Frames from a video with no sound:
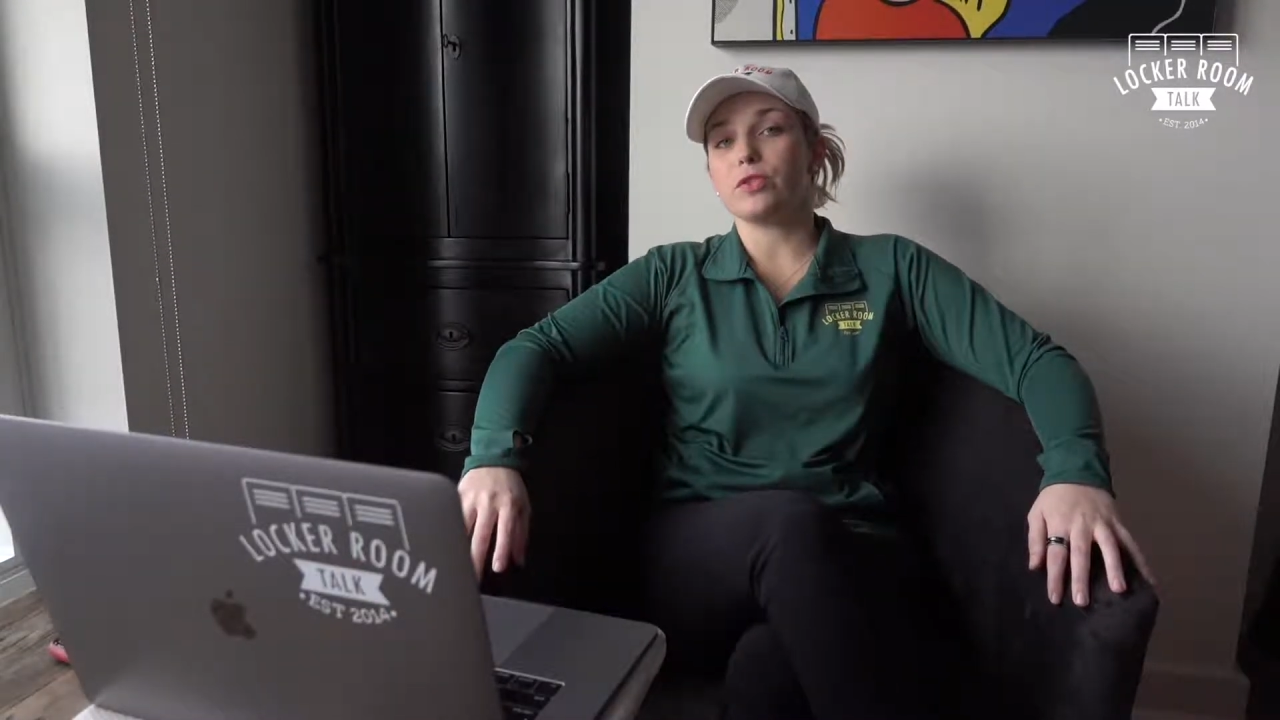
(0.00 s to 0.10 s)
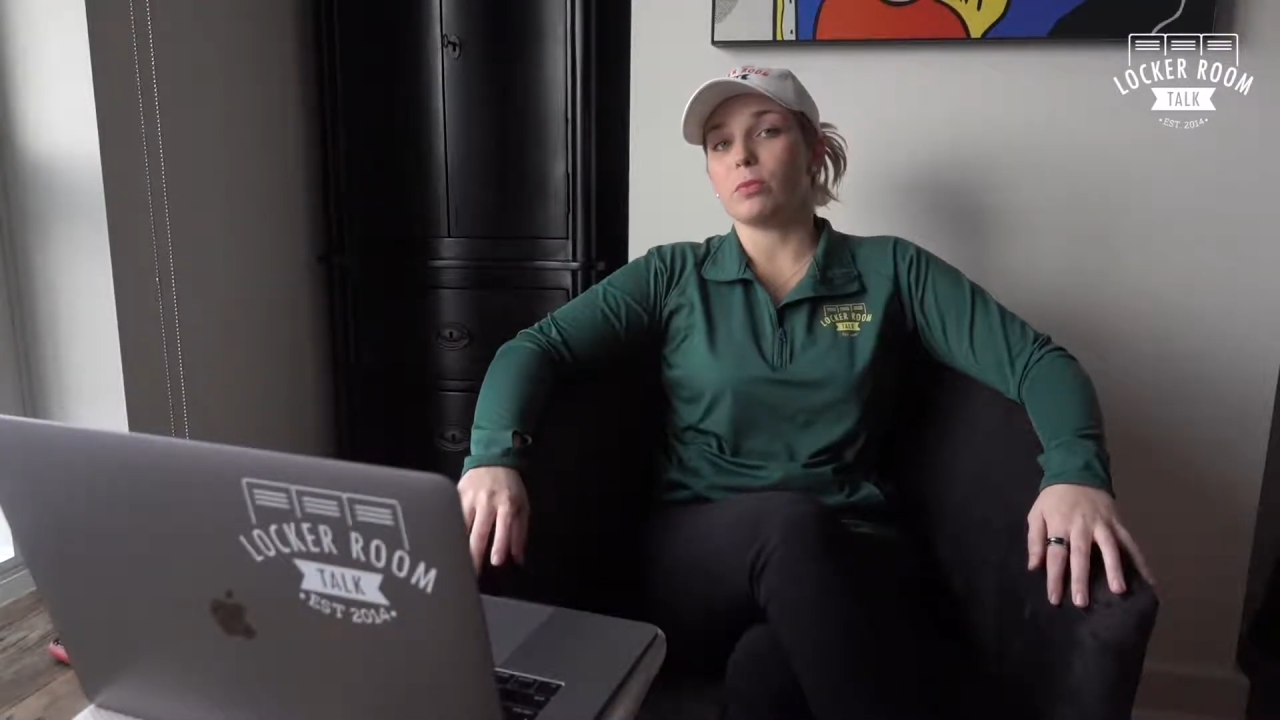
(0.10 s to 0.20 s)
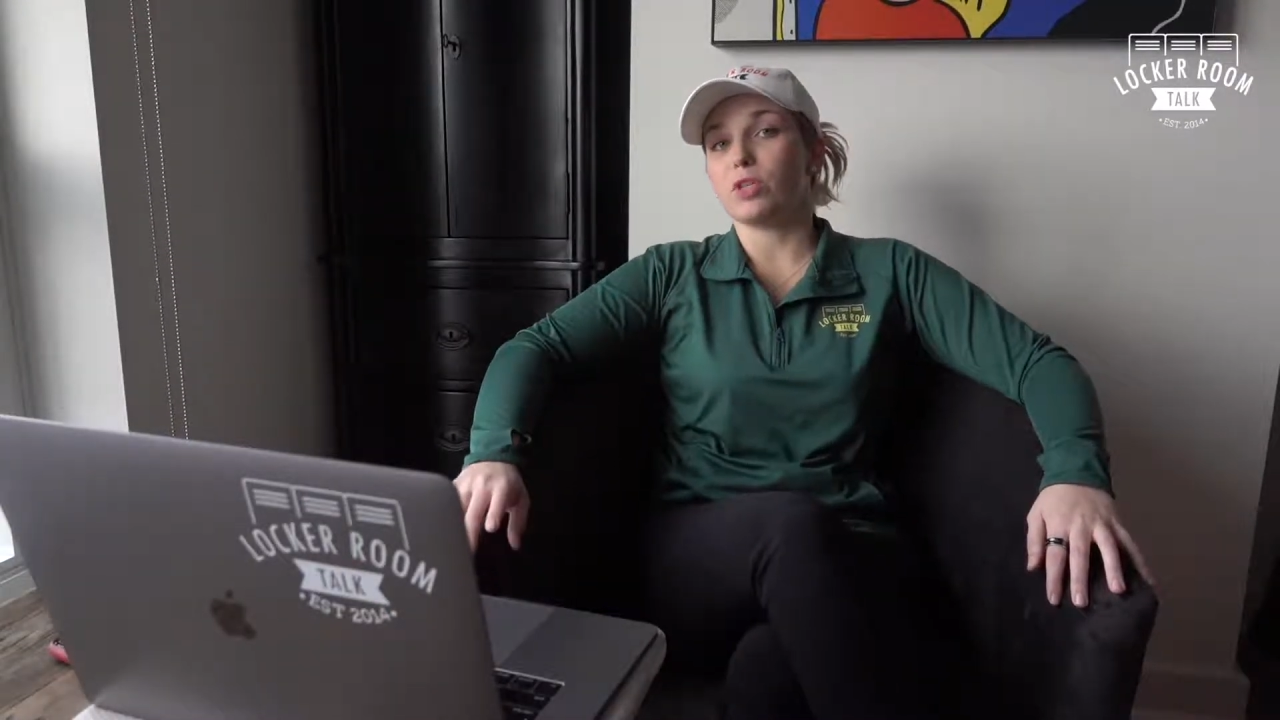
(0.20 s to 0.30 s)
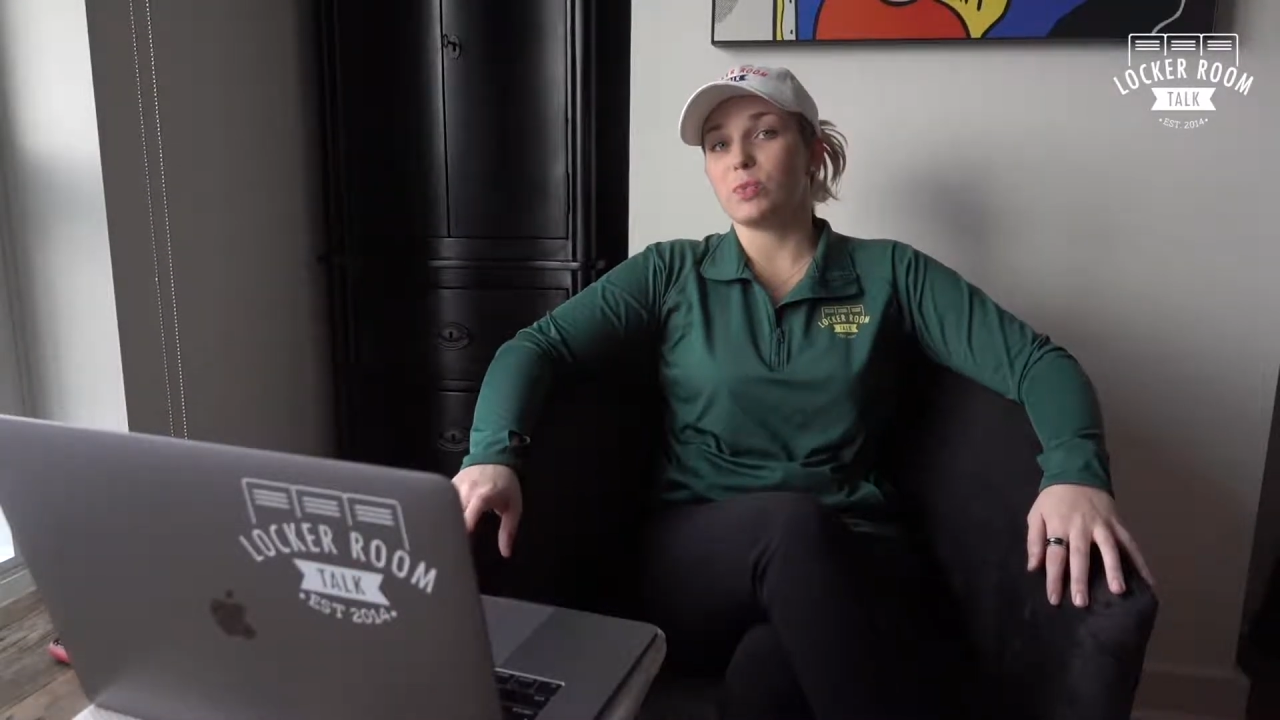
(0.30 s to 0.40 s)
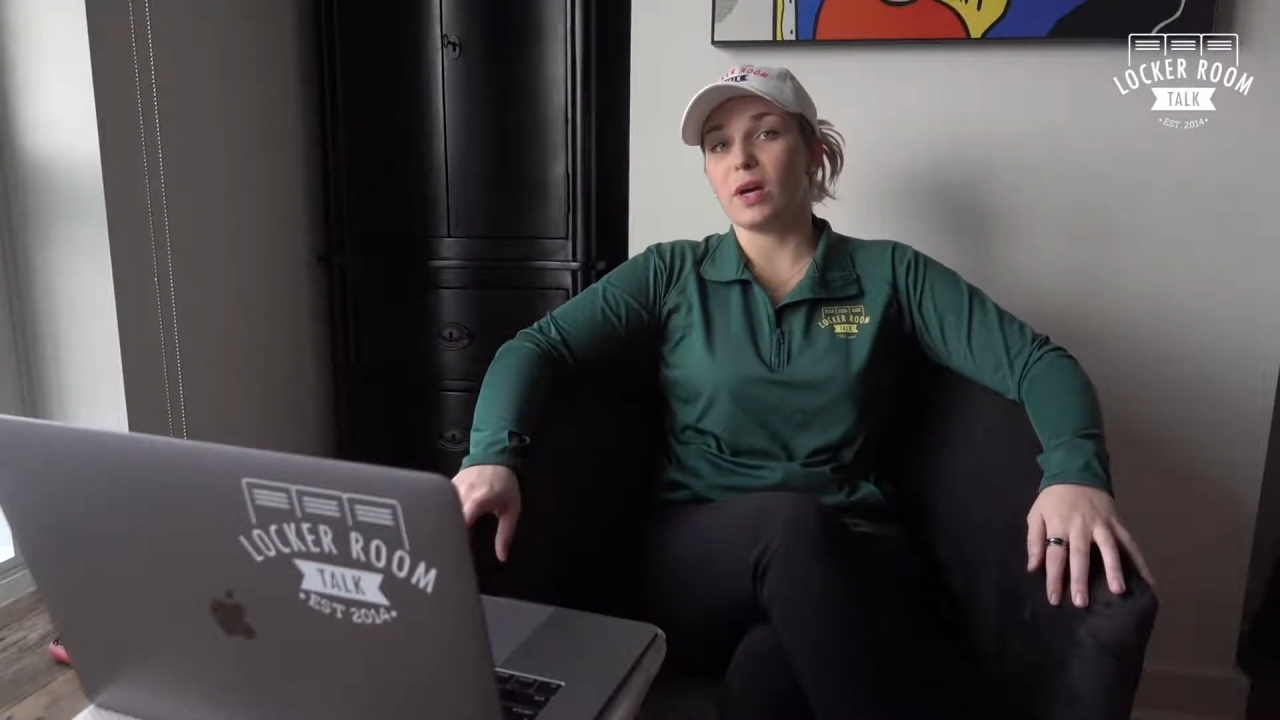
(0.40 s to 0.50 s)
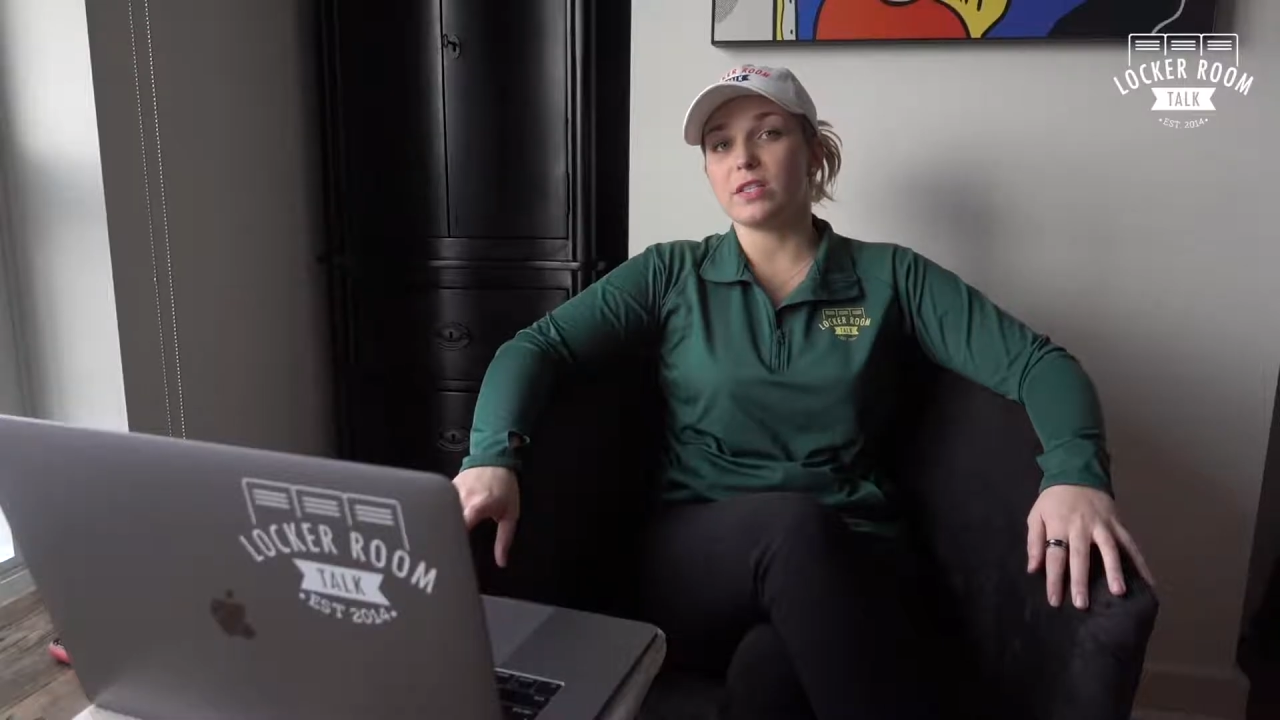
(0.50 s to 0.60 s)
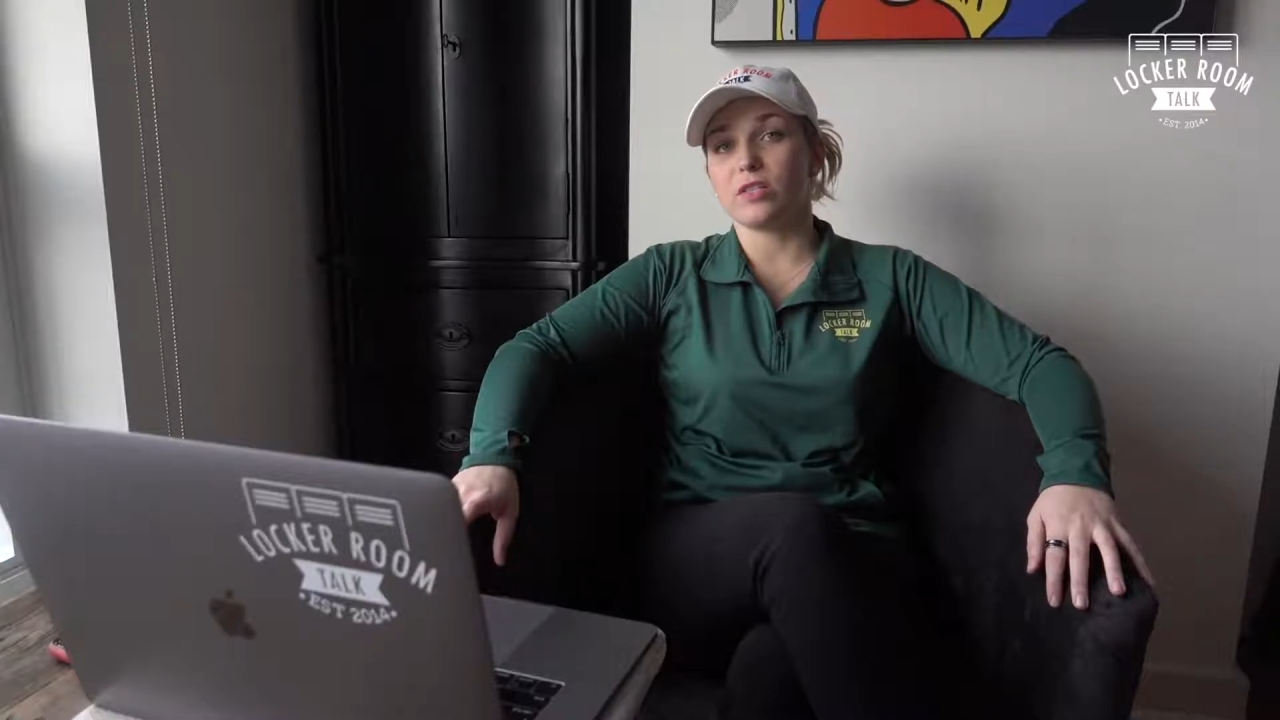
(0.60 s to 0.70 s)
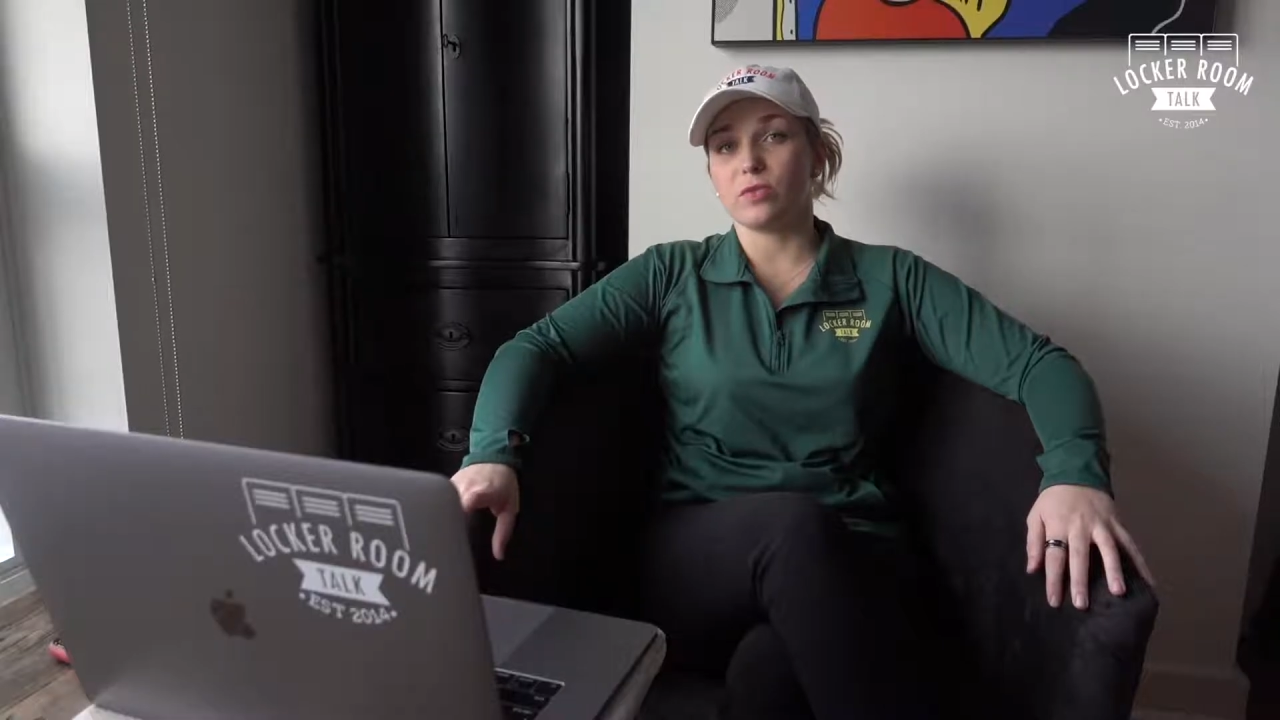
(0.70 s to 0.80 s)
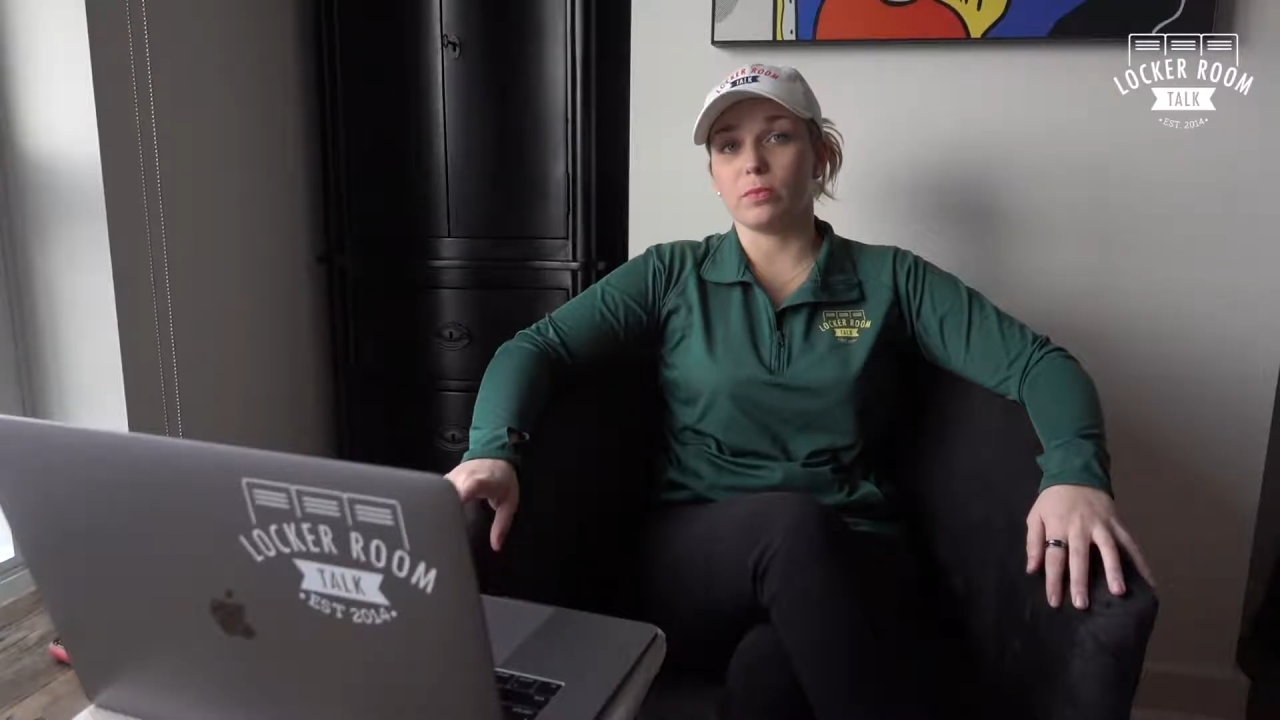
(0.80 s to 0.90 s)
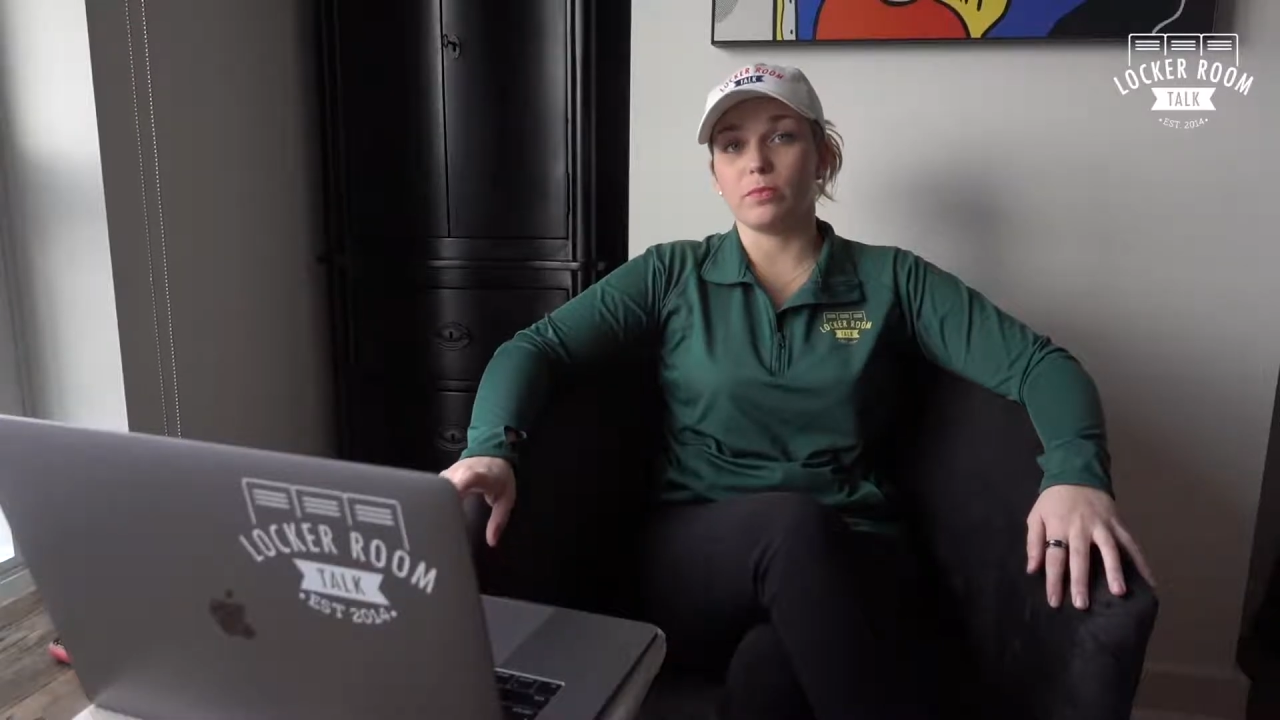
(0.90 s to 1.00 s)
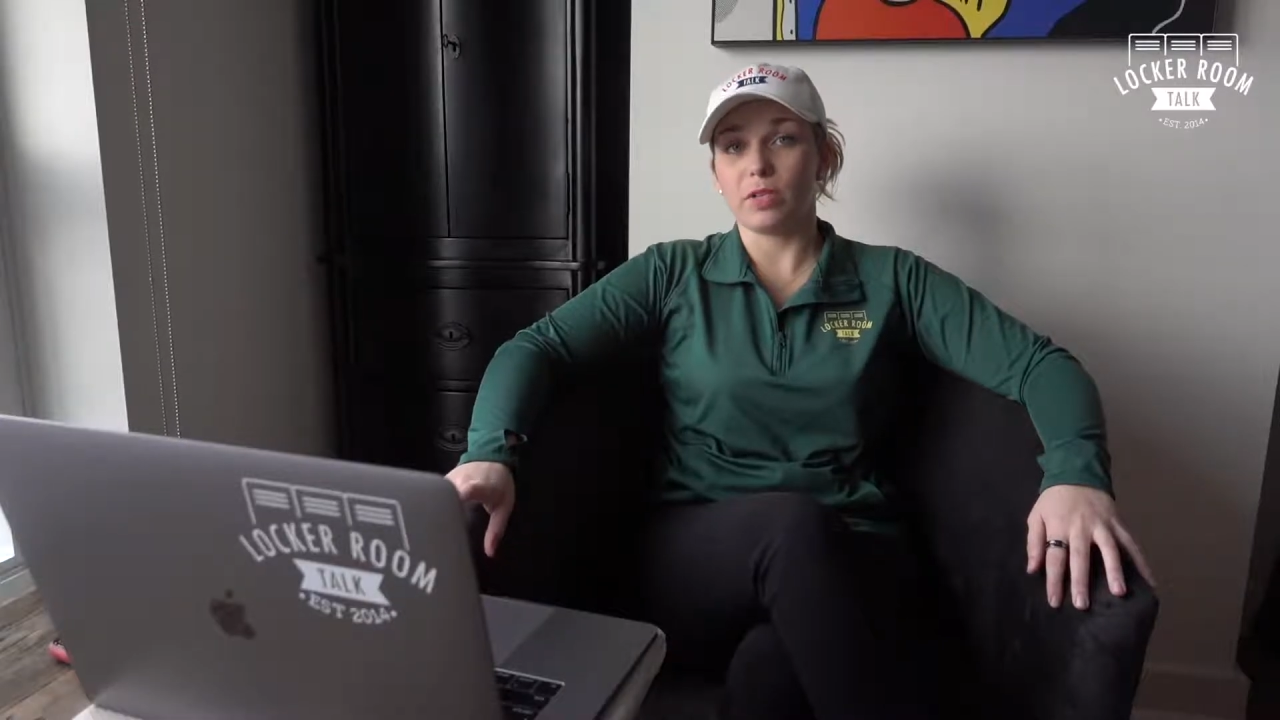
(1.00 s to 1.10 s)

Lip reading: some responses from